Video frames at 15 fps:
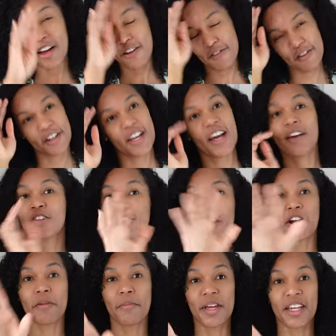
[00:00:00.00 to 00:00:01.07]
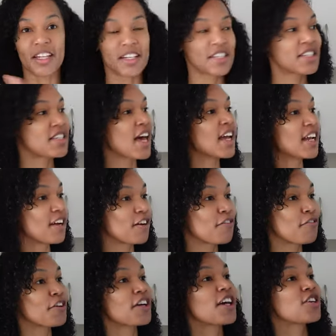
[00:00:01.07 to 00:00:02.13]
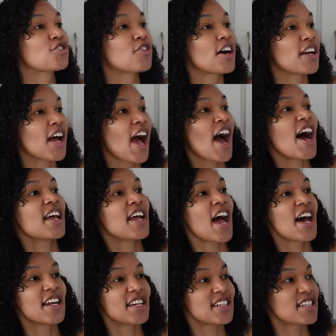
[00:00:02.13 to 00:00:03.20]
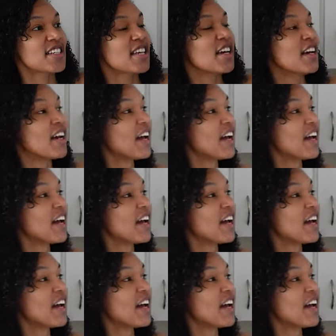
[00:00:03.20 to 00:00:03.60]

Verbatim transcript: Forget trying to make it aesthetic. Forget trying to add edits